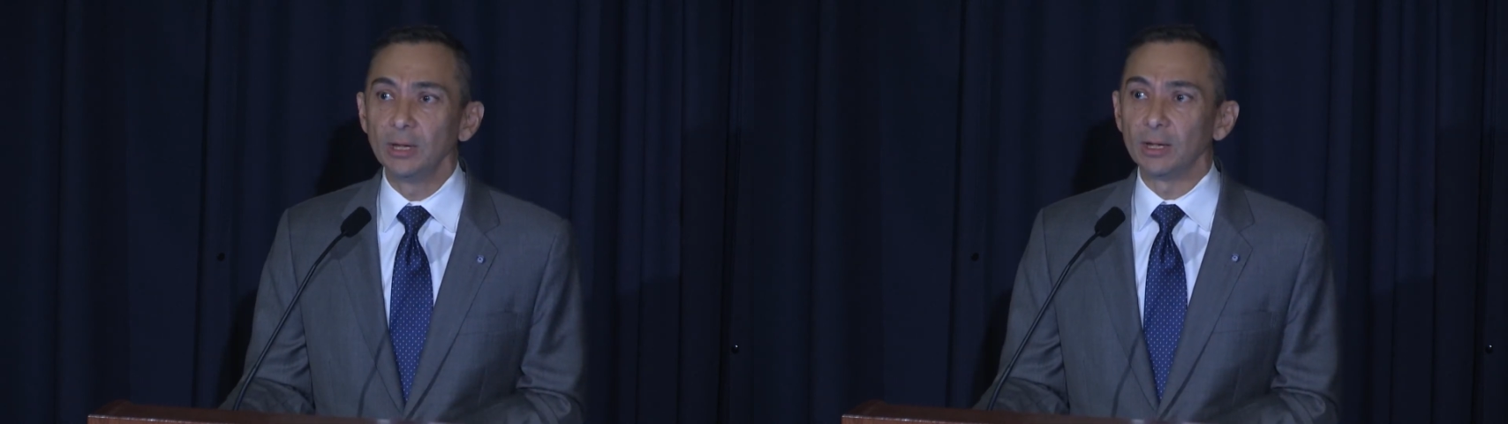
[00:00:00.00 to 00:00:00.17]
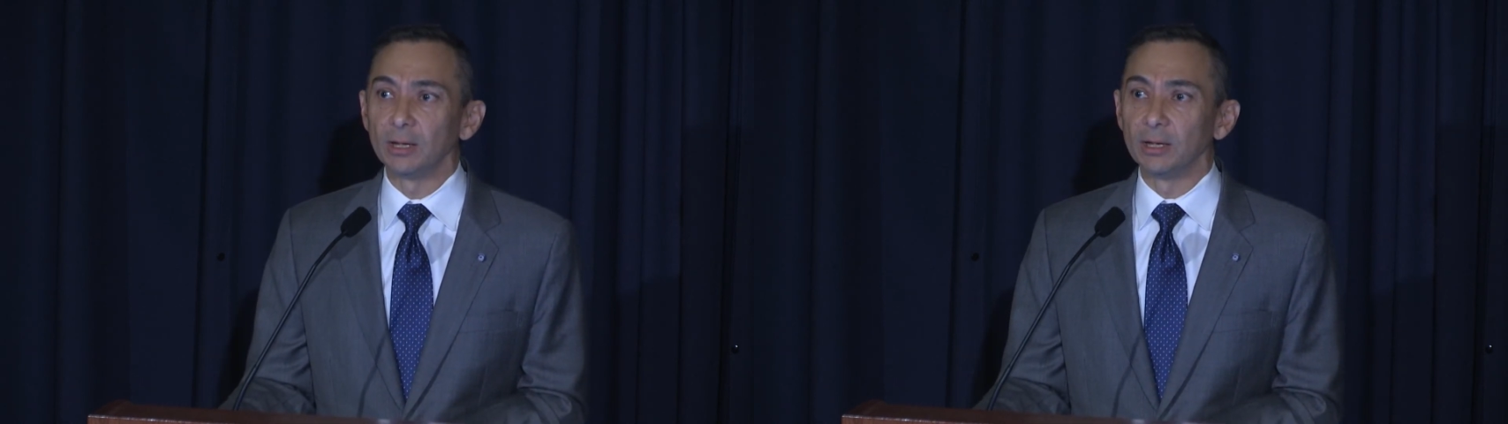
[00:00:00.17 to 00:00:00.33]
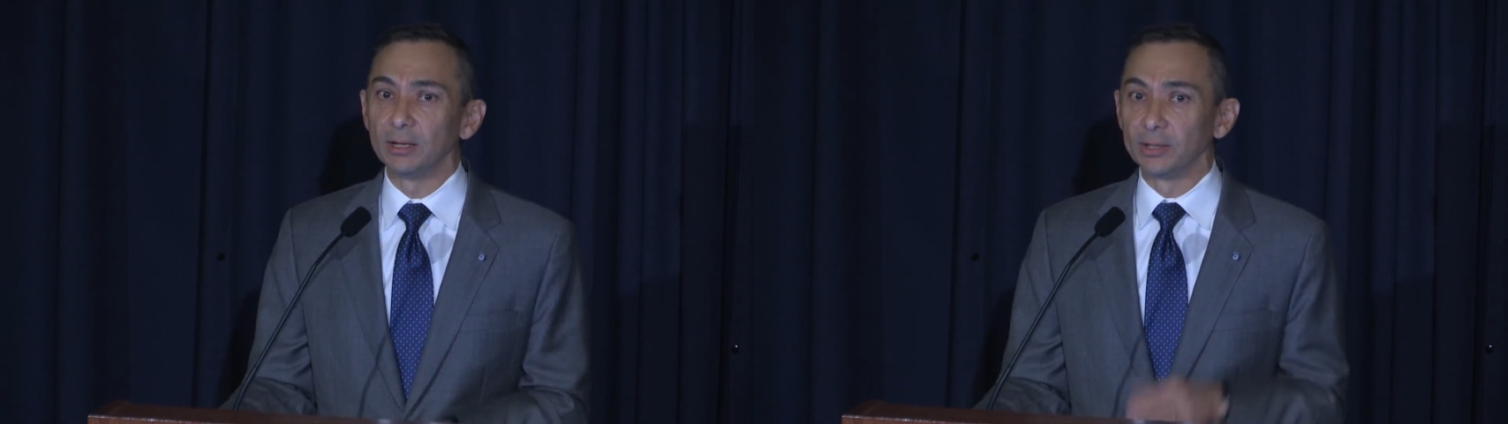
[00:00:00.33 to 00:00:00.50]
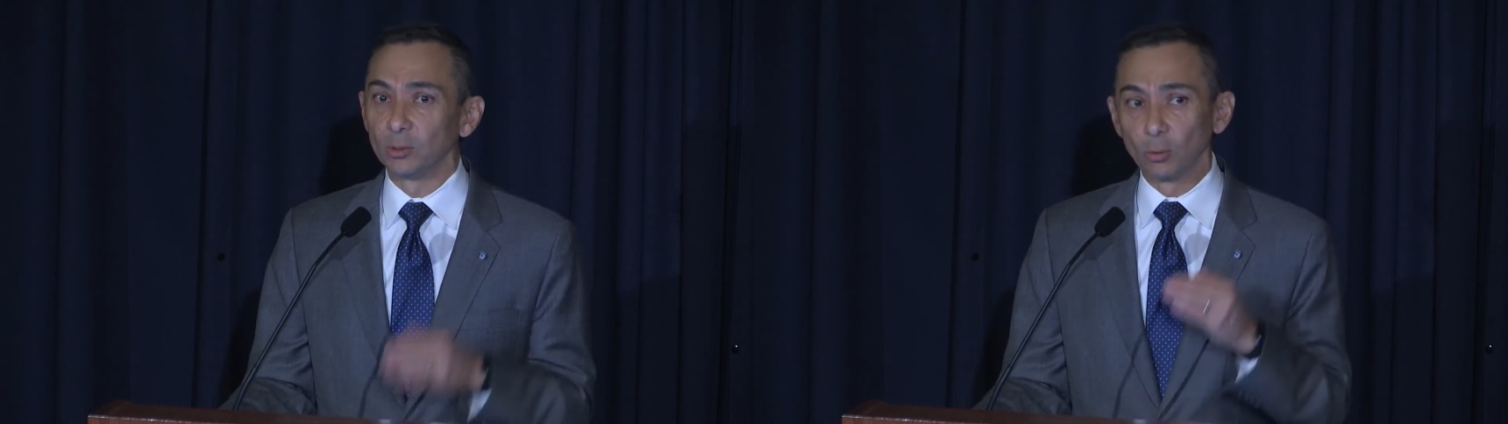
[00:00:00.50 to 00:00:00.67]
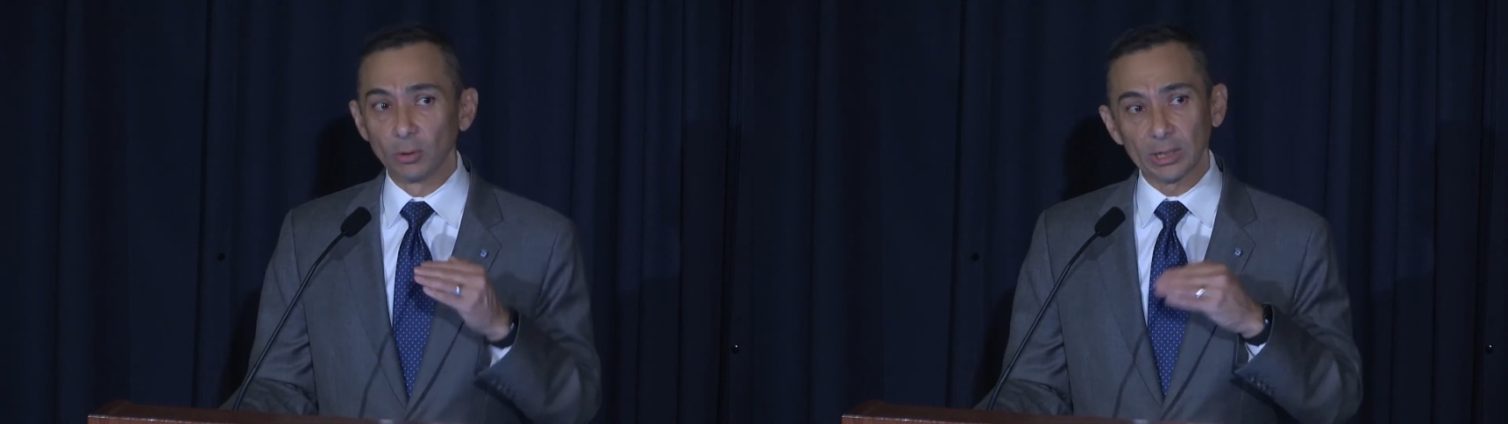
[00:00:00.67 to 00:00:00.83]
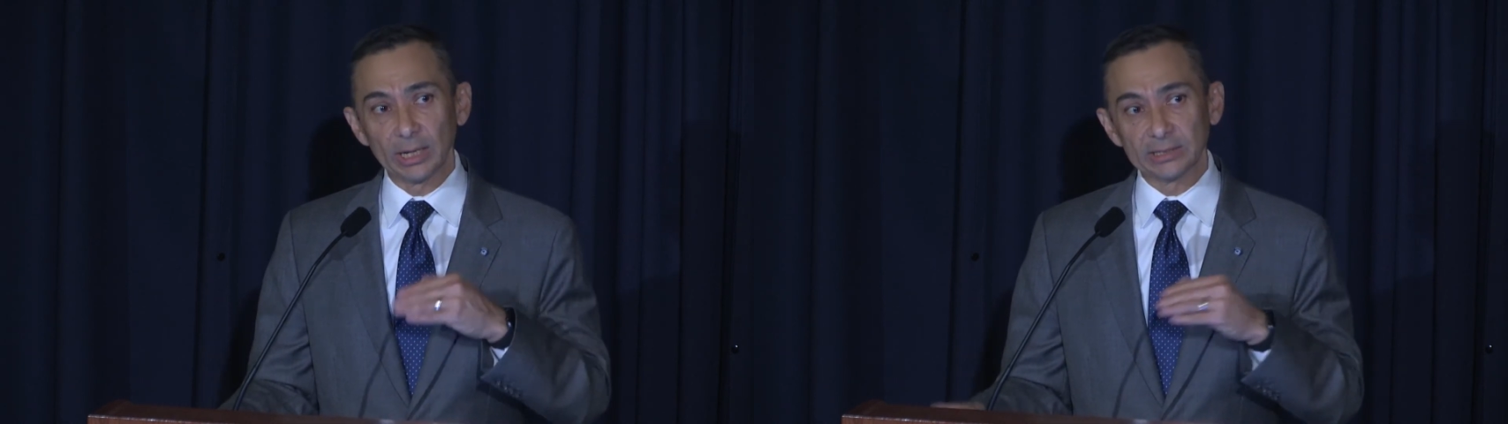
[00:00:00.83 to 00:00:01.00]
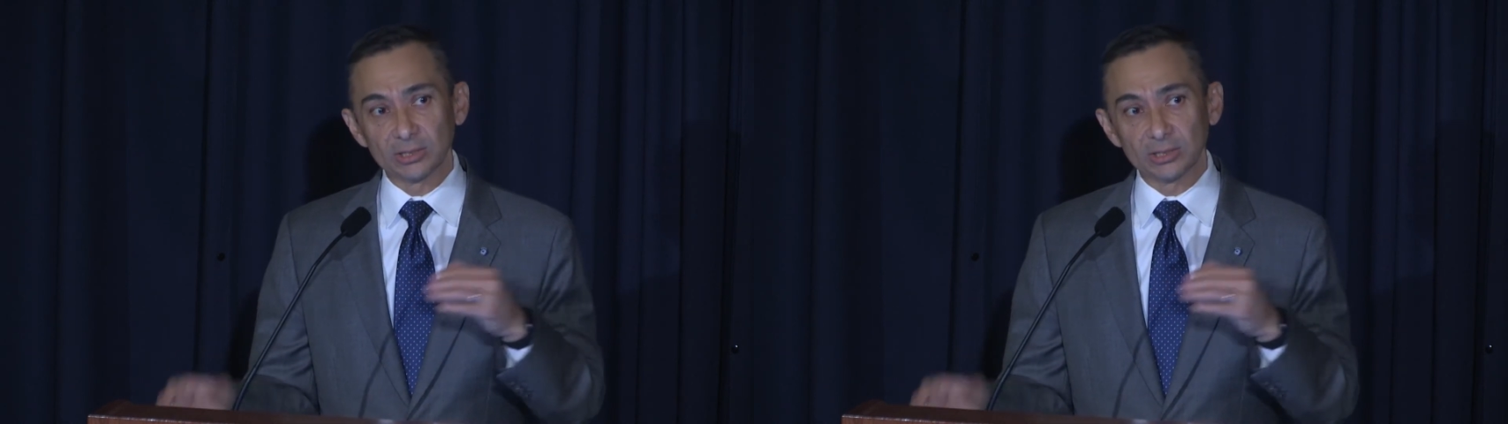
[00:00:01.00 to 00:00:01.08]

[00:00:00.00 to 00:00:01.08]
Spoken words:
that organizes